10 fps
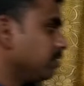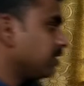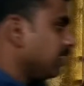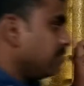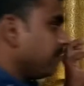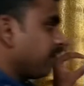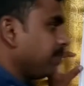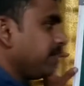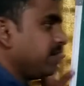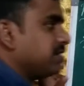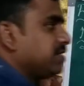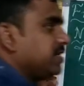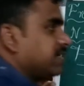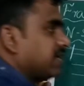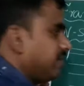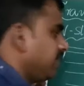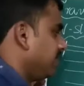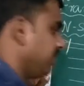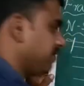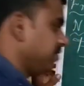okay, from here they traveled
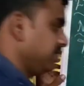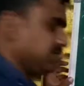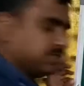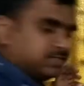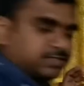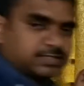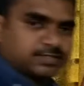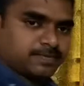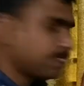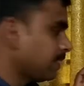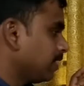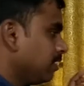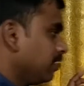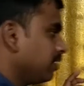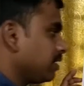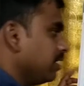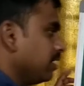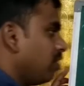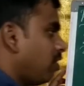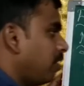equal distances.
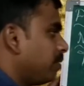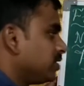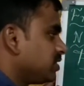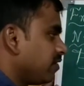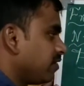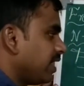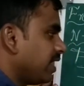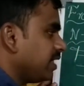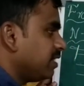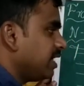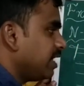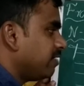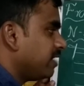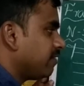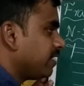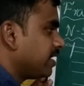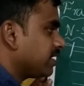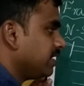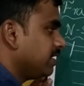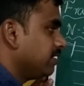Okay, how much of angle they have
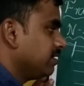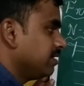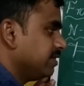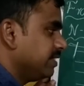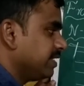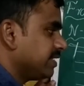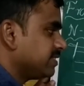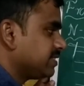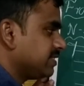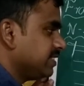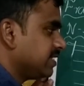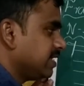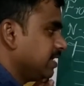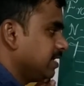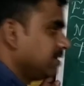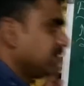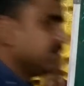diffracted? That is theta.